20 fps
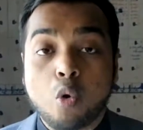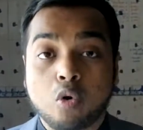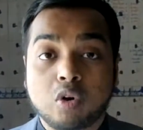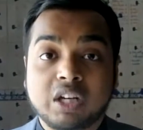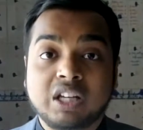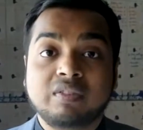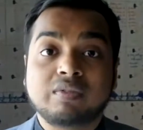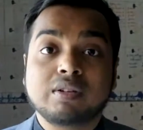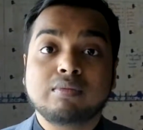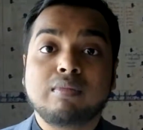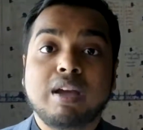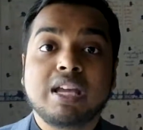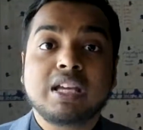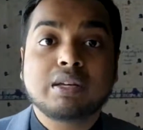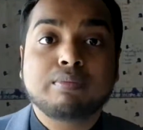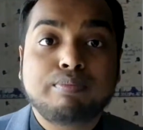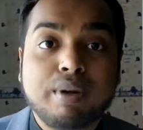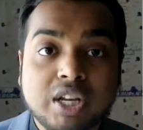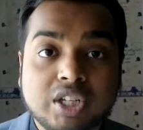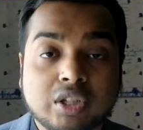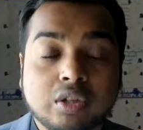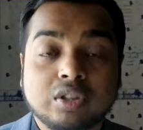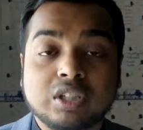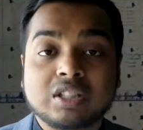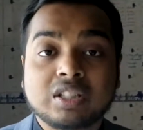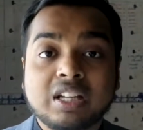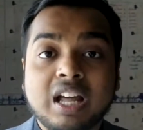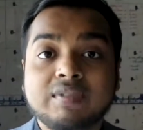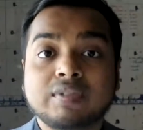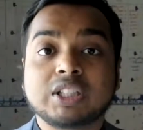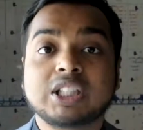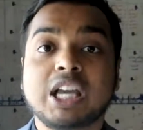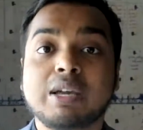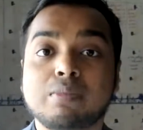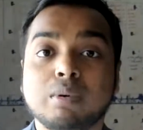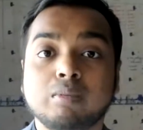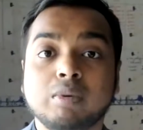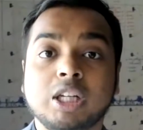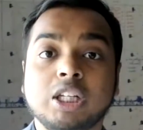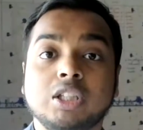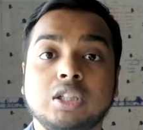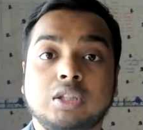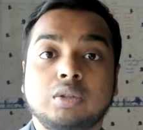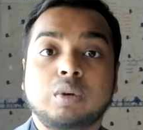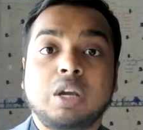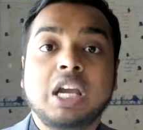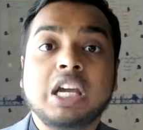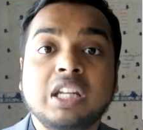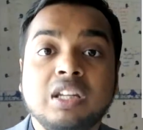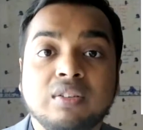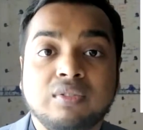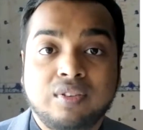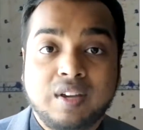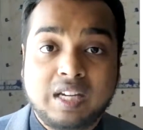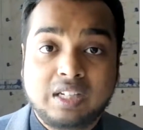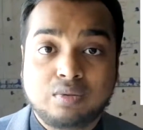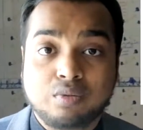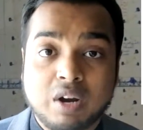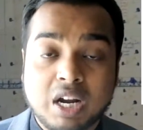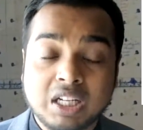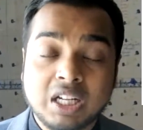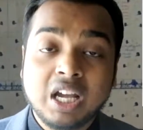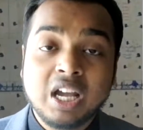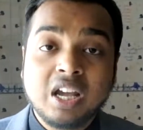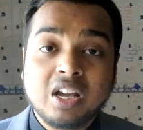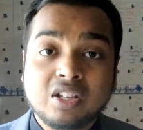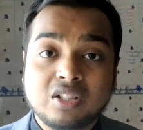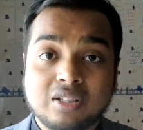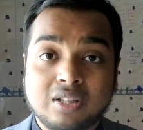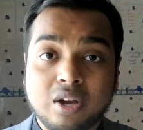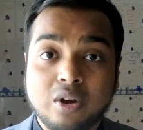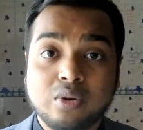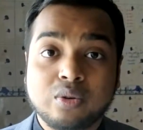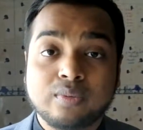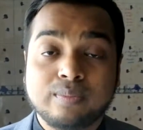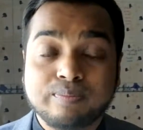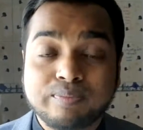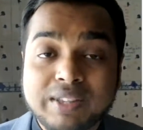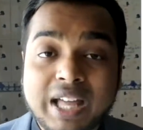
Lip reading: or even make it better, doesn't have the capability to innovate, right? So